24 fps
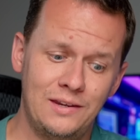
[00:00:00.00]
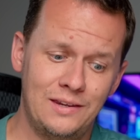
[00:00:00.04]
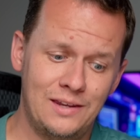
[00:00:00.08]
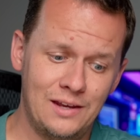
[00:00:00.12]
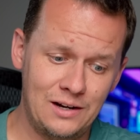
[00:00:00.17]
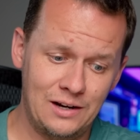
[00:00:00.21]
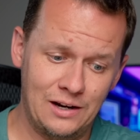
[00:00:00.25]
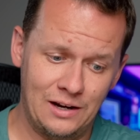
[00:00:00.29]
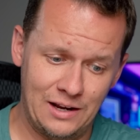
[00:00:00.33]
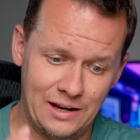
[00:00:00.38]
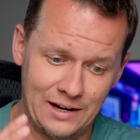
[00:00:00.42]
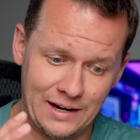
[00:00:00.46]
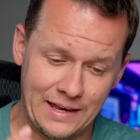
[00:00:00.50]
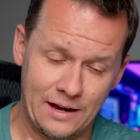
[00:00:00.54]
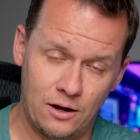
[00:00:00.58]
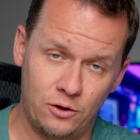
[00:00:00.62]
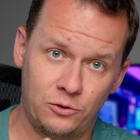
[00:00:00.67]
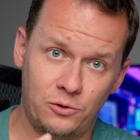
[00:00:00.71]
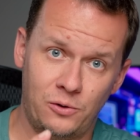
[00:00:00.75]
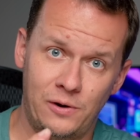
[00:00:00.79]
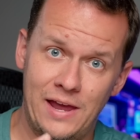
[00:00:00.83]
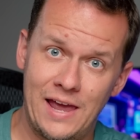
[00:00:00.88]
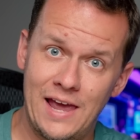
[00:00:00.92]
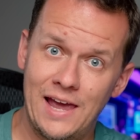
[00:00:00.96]
didn't
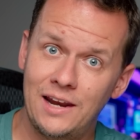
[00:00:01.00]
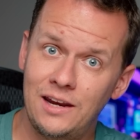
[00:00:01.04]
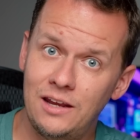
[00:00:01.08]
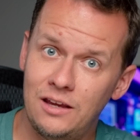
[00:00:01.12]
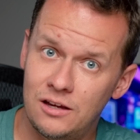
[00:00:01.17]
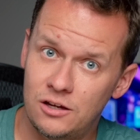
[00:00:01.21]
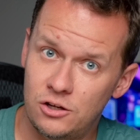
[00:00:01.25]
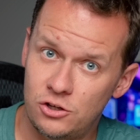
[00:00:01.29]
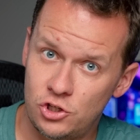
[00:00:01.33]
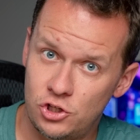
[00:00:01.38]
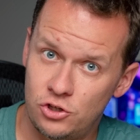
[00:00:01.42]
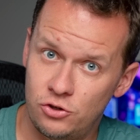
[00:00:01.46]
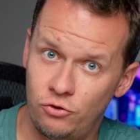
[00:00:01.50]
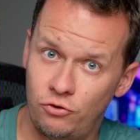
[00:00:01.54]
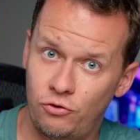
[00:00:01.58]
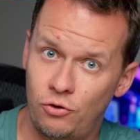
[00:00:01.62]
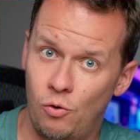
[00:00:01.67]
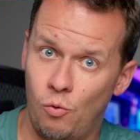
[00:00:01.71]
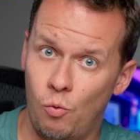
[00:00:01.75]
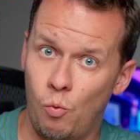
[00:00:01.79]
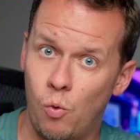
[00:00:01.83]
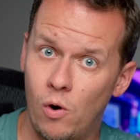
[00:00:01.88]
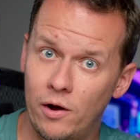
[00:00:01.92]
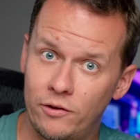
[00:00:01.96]
encounter any issues
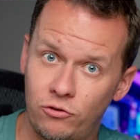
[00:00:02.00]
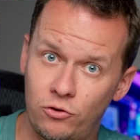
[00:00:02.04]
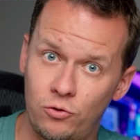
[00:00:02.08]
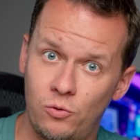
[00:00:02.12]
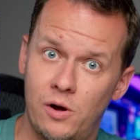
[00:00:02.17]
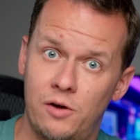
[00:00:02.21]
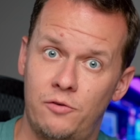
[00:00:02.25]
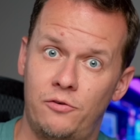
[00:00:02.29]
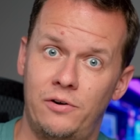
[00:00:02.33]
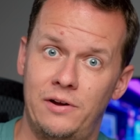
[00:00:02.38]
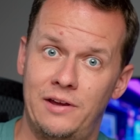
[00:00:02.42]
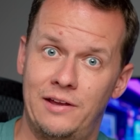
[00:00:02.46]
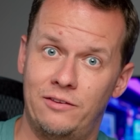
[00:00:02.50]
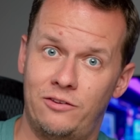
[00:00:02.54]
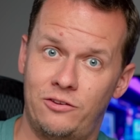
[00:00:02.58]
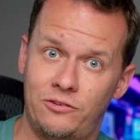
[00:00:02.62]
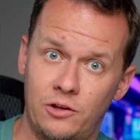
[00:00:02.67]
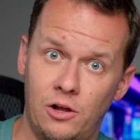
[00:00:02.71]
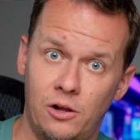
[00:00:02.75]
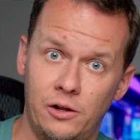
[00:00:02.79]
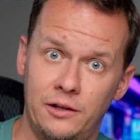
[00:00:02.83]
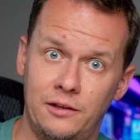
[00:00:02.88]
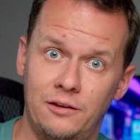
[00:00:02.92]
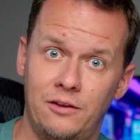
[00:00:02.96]
whatsoever
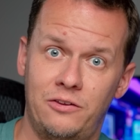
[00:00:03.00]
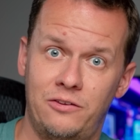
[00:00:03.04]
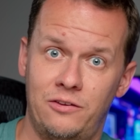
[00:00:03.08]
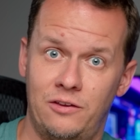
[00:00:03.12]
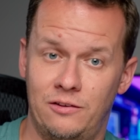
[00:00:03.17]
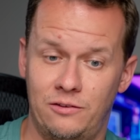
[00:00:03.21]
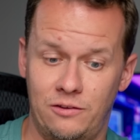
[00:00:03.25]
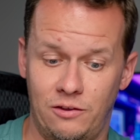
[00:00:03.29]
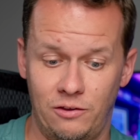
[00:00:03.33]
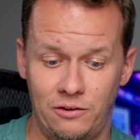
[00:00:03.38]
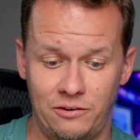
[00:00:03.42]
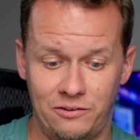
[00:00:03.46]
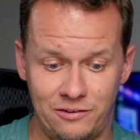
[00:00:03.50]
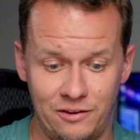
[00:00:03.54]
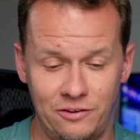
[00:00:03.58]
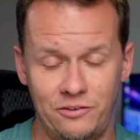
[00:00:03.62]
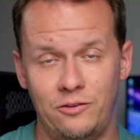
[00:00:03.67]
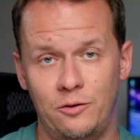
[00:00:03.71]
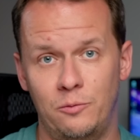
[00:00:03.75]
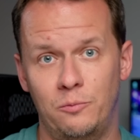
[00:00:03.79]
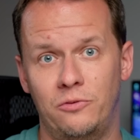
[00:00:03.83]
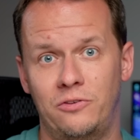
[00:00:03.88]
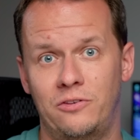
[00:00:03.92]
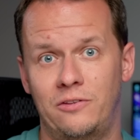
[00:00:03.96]
installing this into the
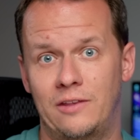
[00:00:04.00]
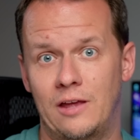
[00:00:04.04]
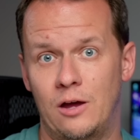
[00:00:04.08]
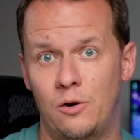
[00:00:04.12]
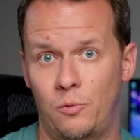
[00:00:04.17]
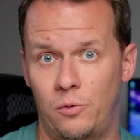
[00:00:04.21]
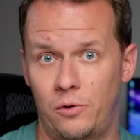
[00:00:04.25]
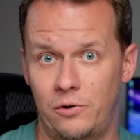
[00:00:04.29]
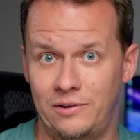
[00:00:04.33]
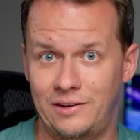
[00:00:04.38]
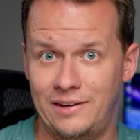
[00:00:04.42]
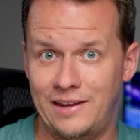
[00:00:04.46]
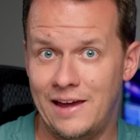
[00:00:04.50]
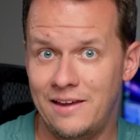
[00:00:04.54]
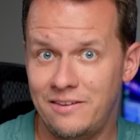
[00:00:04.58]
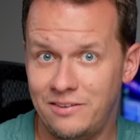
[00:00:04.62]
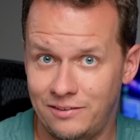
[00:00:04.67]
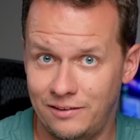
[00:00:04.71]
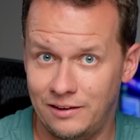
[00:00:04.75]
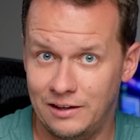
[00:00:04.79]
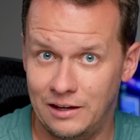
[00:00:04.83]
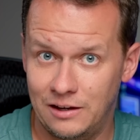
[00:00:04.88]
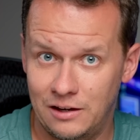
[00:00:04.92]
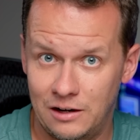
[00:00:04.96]
systems that we're
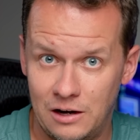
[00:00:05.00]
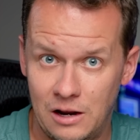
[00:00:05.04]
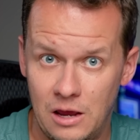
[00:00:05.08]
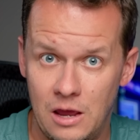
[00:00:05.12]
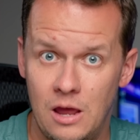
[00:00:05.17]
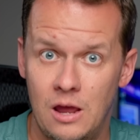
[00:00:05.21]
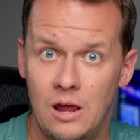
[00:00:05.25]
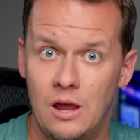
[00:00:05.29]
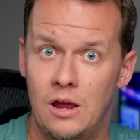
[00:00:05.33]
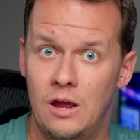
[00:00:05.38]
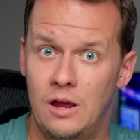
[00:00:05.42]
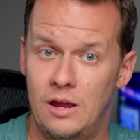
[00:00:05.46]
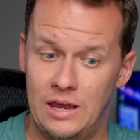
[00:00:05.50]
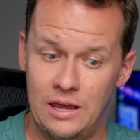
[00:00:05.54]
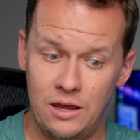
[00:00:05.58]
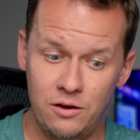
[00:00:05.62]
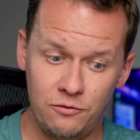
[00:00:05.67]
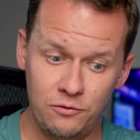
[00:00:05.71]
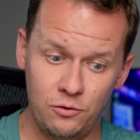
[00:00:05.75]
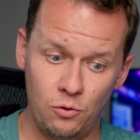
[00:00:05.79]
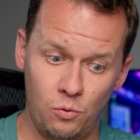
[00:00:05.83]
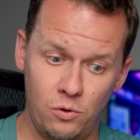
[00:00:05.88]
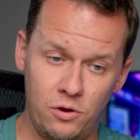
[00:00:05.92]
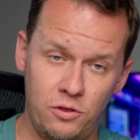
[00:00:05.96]
testing in,
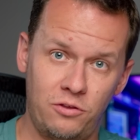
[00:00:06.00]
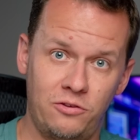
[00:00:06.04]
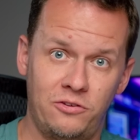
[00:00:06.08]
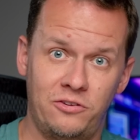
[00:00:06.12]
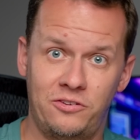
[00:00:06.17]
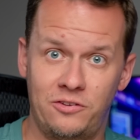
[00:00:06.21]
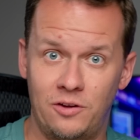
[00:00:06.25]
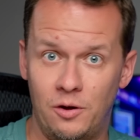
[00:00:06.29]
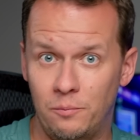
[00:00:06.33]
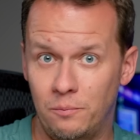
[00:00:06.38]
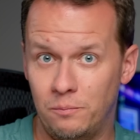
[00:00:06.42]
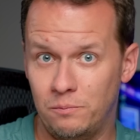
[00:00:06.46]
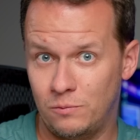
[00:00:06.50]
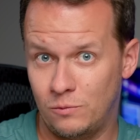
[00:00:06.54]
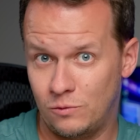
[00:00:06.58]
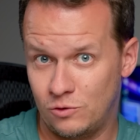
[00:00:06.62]
even with some